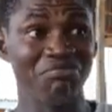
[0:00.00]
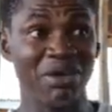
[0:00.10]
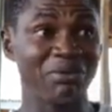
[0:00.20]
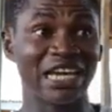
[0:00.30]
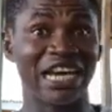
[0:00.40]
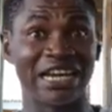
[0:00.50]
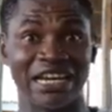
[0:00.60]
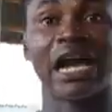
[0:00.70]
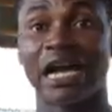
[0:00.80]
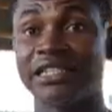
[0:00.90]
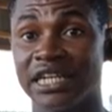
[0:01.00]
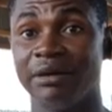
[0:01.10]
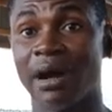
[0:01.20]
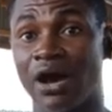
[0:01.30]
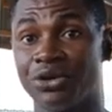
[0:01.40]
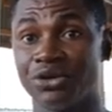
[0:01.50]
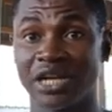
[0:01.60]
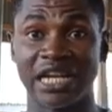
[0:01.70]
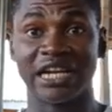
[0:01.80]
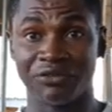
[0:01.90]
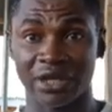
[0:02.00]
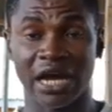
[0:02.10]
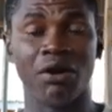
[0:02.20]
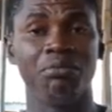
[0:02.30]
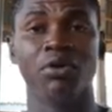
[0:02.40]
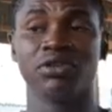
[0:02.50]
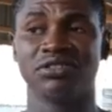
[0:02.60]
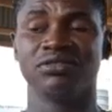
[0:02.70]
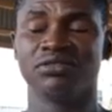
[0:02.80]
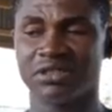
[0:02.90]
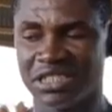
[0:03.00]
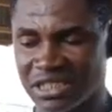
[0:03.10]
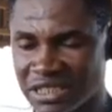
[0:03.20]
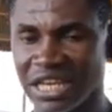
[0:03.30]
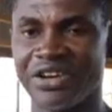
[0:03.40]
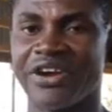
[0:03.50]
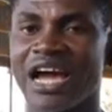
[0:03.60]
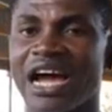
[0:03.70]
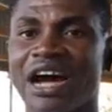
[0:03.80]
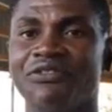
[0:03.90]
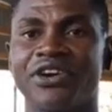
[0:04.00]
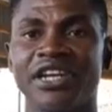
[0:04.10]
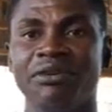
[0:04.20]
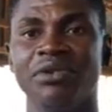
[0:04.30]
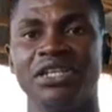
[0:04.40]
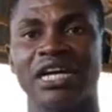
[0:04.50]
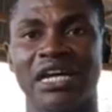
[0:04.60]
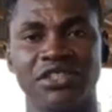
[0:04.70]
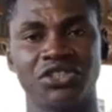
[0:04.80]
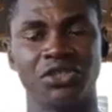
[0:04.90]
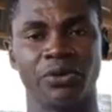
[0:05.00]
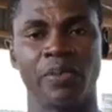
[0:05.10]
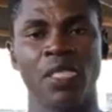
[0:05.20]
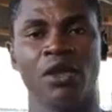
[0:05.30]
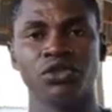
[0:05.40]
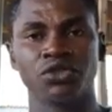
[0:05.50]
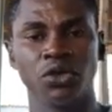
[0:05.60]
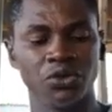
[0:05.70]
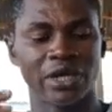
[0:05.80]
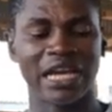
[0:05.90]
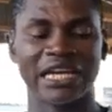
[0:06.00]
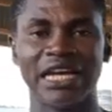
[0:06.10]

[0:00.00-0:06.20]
maybe Ghana, I can't tell about Uganda for now, but this area have already made at the store. So you can